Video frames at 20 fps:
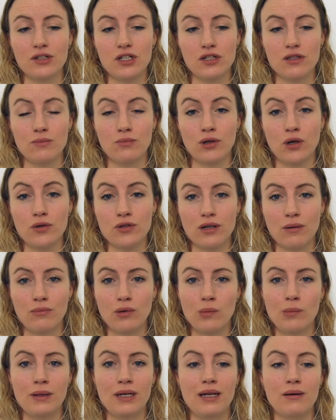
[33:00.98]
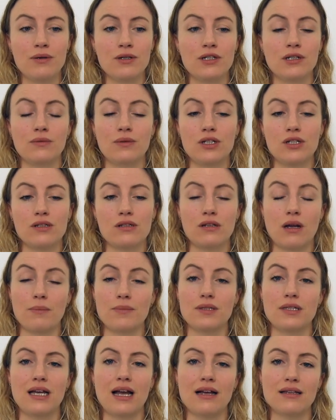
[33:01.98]
which is a proton pump inhibitor, which
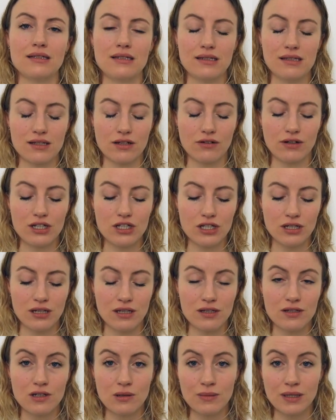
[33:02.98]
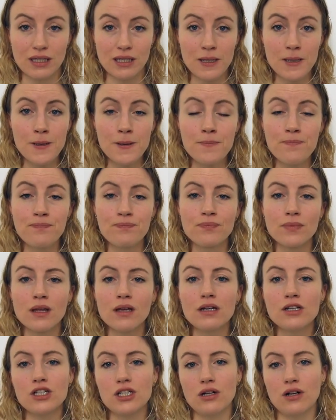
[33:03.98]
stops the acid secretion in the stomach.
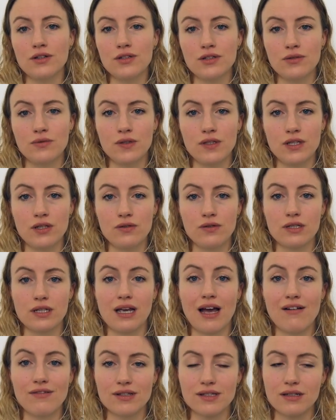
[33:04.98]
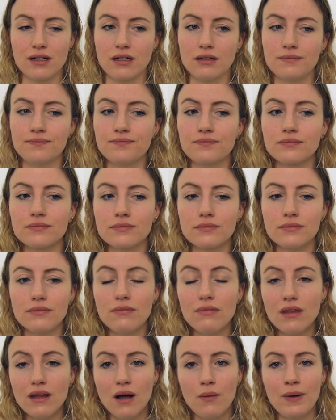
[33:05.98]
She also has used Gaviscon,
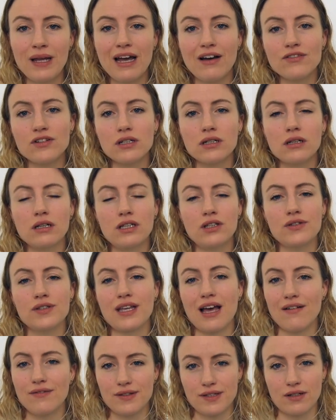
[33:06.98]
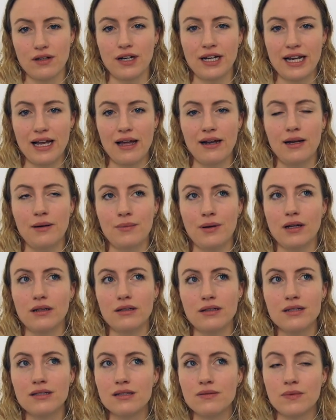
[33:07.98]
and we have to use Gaviscon again in
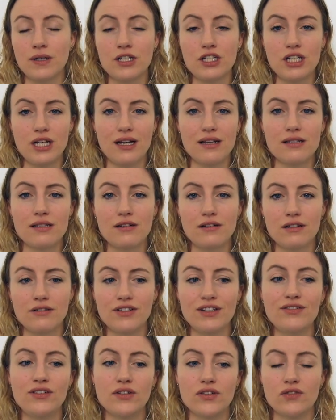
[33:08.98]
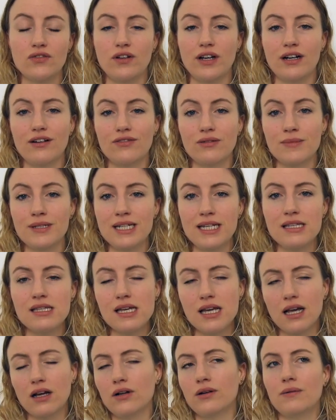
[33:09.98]
bottles when she has a reflux flare from
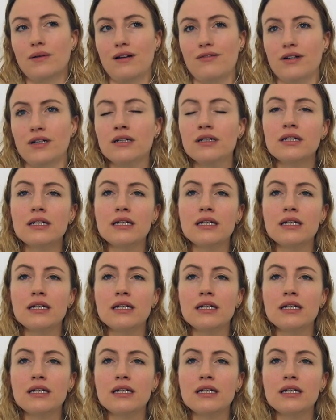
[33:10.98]
teething or whatever.